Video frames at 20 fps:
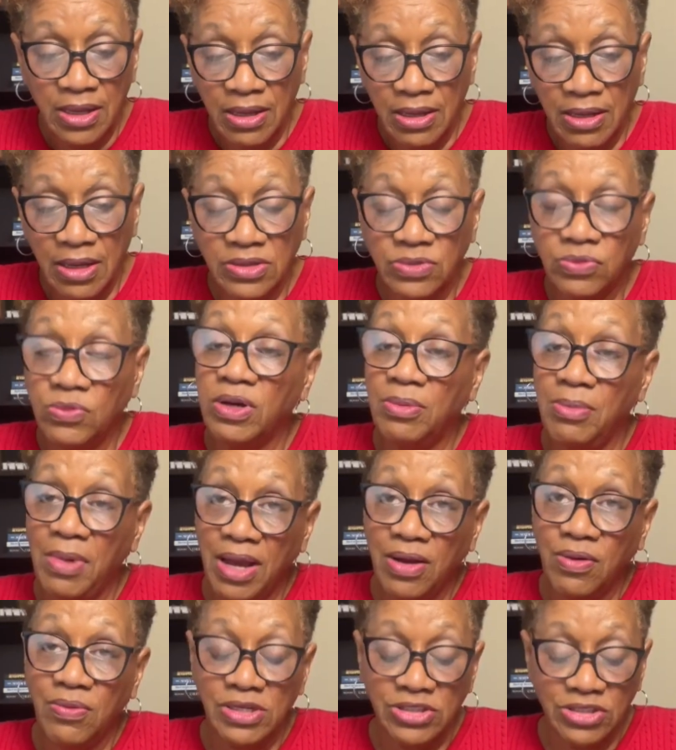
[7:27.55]
And that's one of
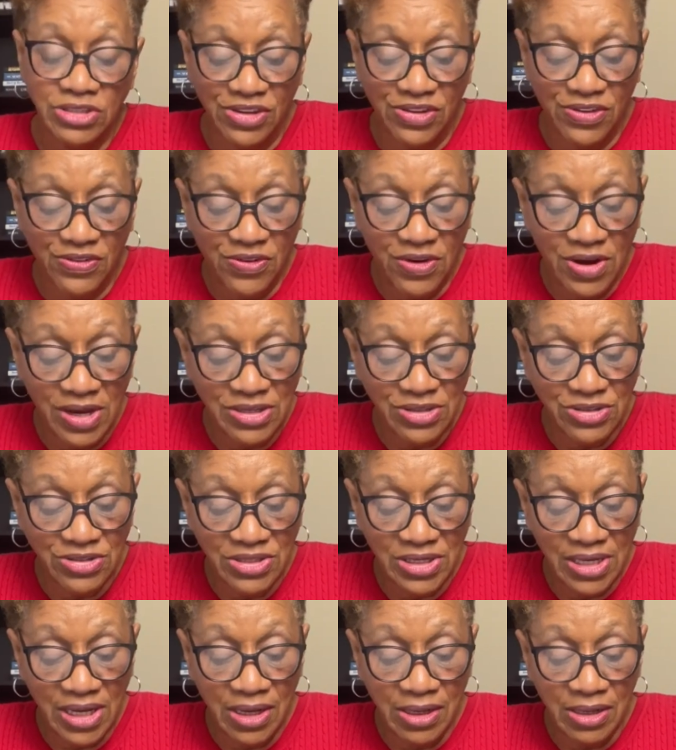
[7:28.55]
my questions for
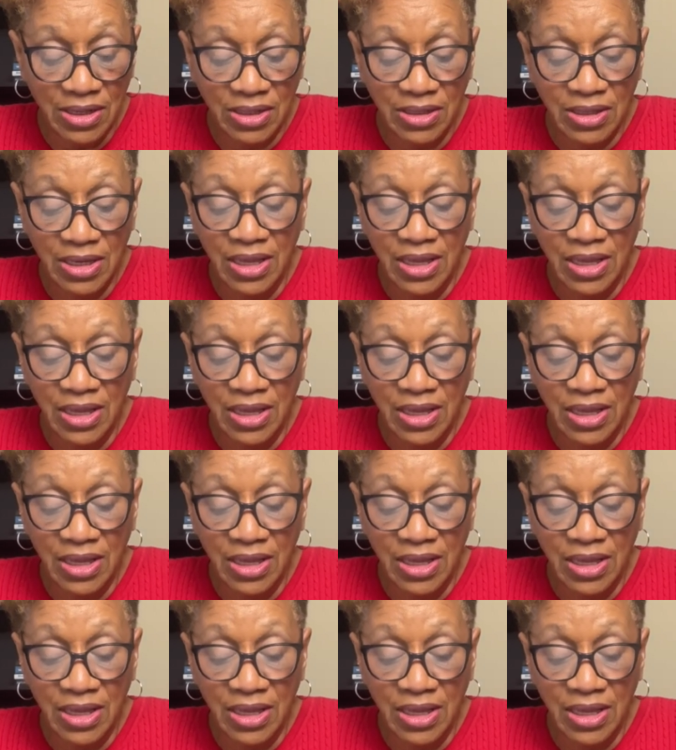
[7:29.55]
understanding.